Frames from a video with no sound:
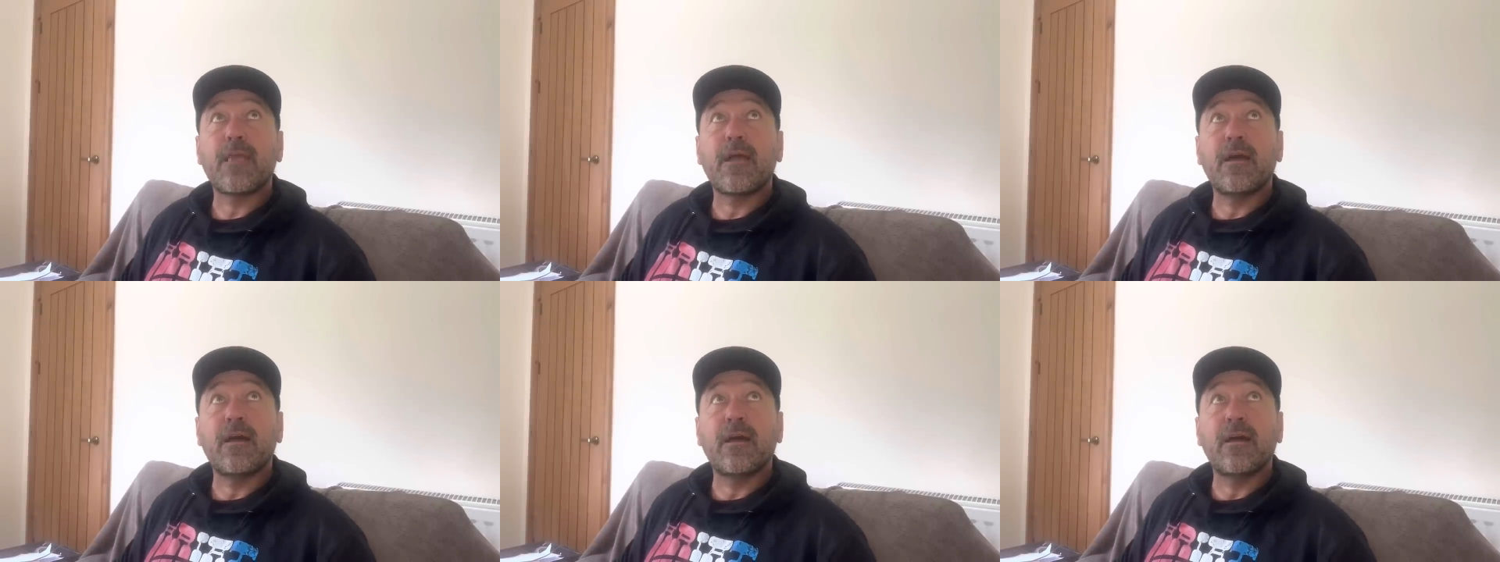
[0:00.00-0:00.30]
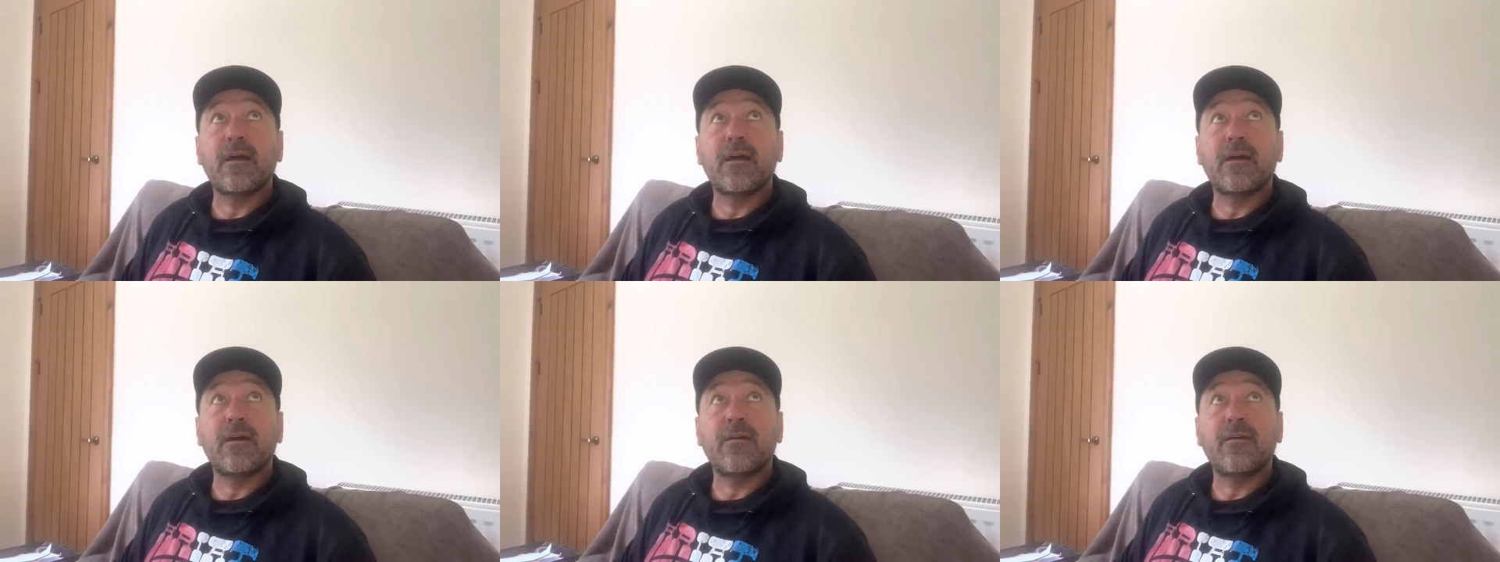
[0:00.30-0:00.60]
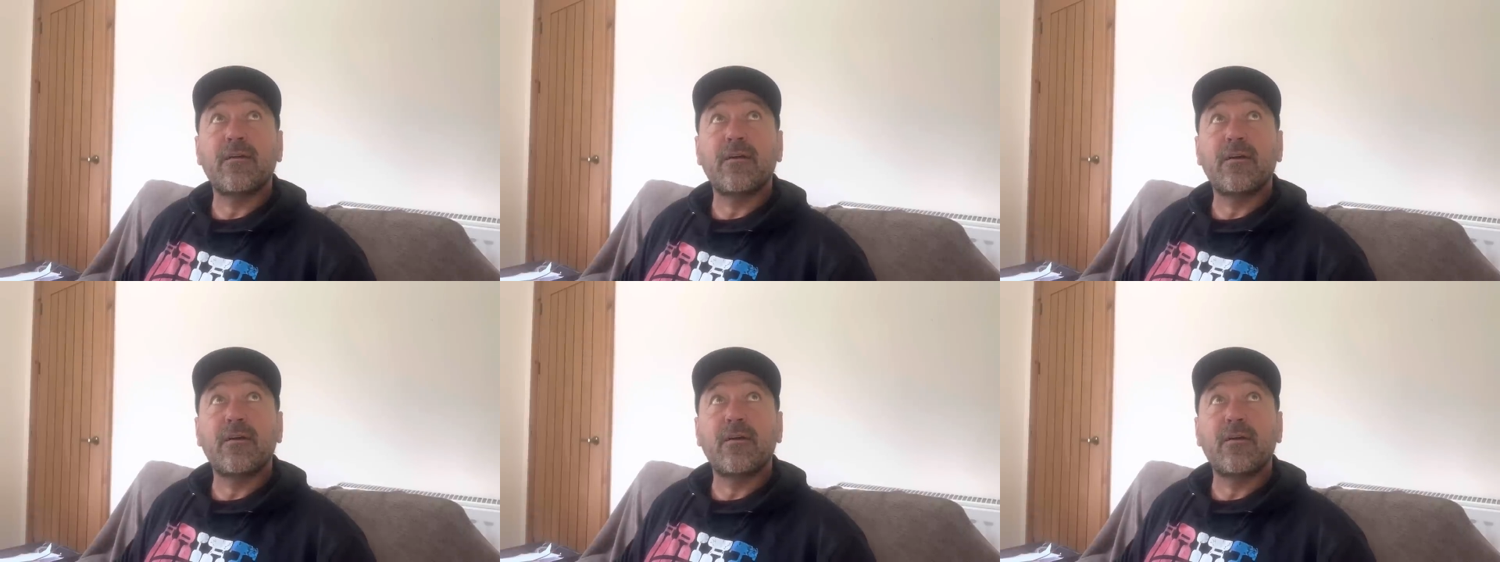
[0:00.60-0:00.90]
uh,
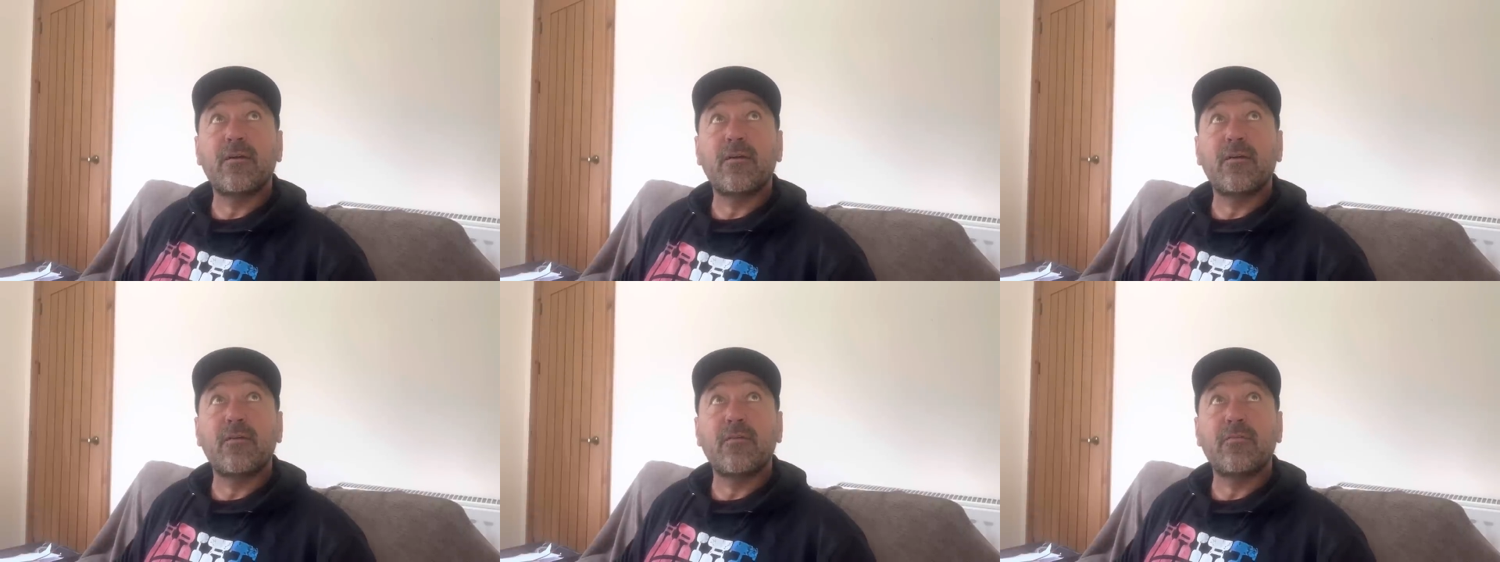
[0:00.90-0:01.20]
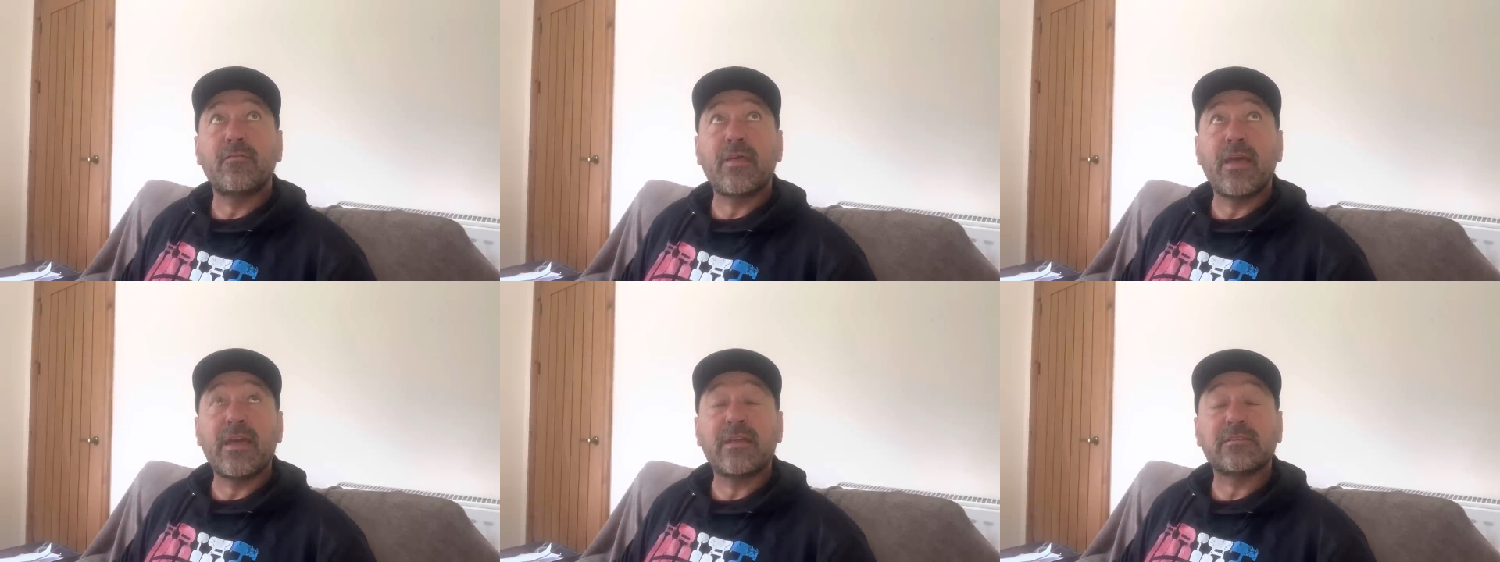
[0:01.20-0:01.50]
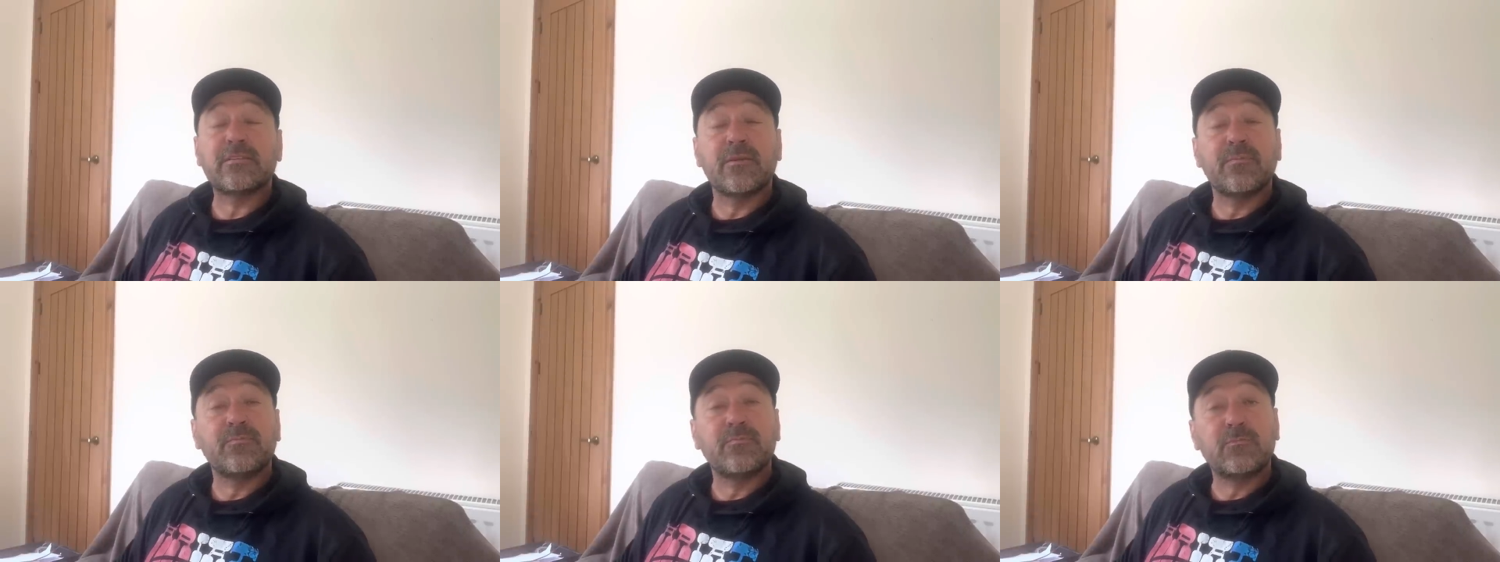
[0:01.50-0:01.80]
there's a